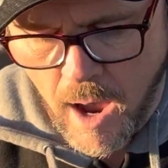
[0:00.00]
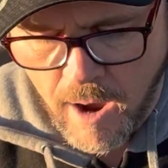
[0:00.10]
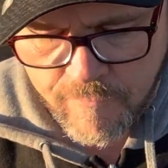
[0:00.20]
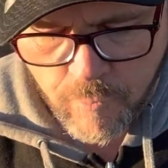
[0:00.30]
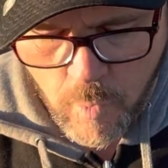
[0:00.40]

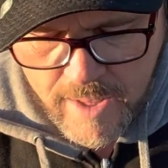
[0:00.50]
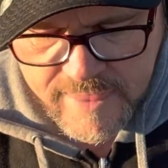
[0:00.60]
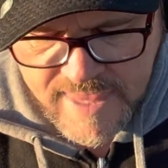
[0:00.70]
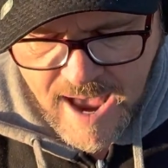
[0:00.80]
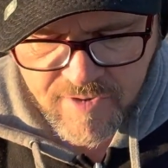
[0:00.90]
of
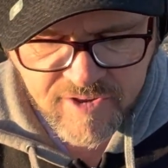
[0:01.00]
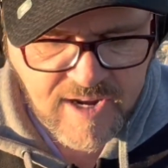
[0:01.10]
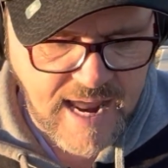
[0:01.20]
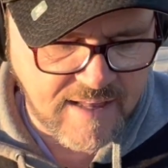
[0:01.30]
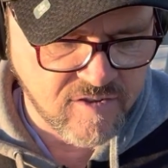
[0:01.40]

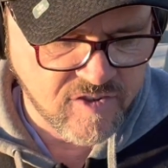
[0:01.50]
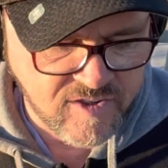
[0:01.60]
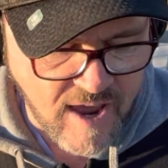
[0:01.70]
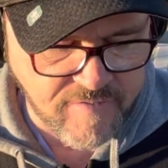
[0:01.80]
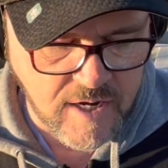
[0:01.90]

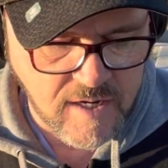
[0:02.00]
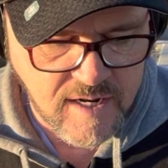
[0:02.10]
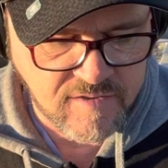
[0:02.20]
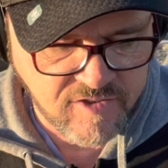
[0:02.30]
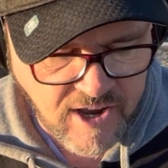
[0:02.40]
1007
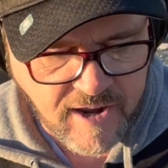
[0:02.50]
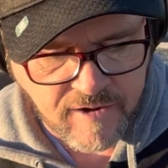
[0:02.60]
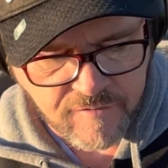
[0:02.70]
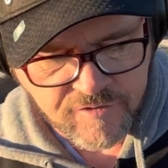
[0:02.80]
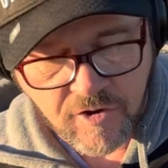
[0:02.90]

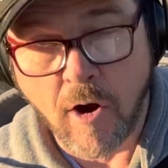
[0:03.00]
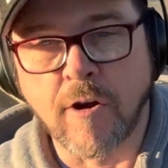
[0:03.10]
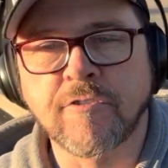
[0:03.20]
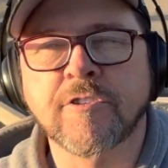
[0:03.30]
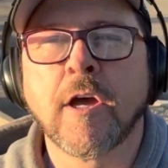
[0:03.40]
consecutive
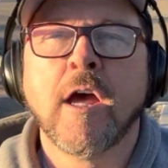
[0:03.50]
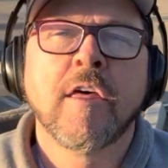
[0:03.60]
starts.